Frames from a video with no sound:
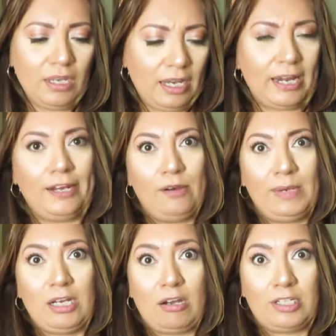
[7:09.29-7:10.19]
and I know
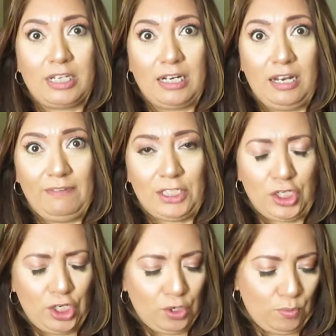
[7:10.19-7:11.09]
my daughter's gonna love it
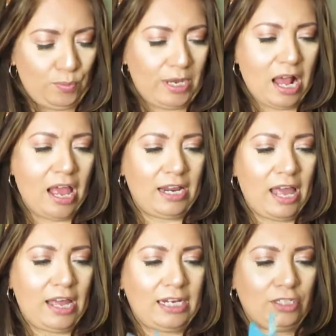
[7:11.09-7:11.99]
too, but
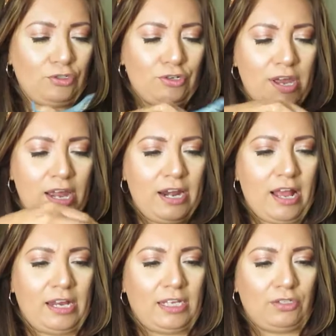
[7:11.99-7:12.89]
I, I need to try it.
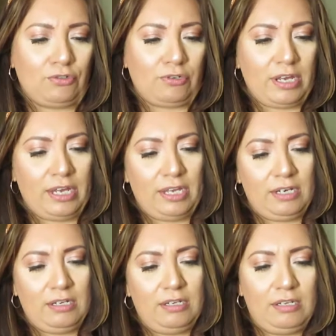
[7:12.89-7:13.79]
I need to try
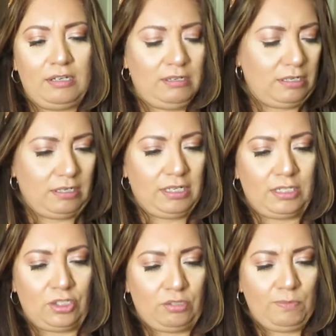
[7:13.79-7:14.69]
it.
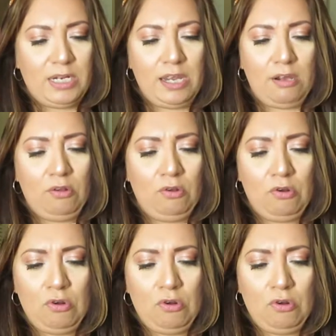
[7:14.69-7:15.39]
It's Chip 'n Dale.